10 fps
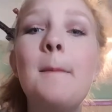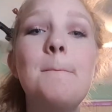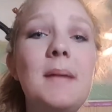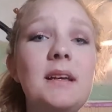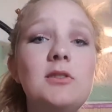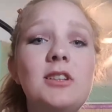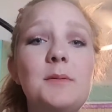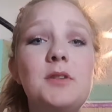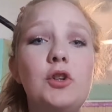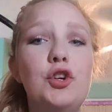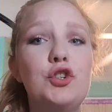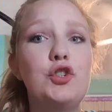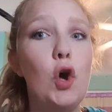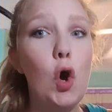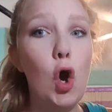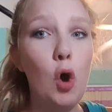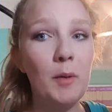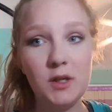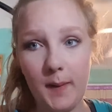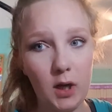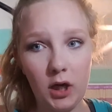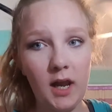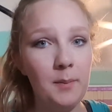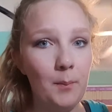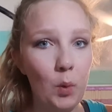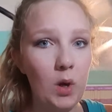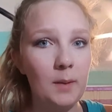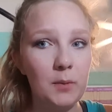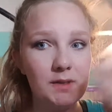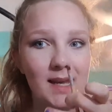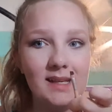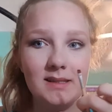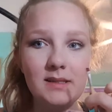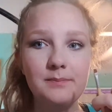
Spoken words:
makes your lips look so much better and more precise.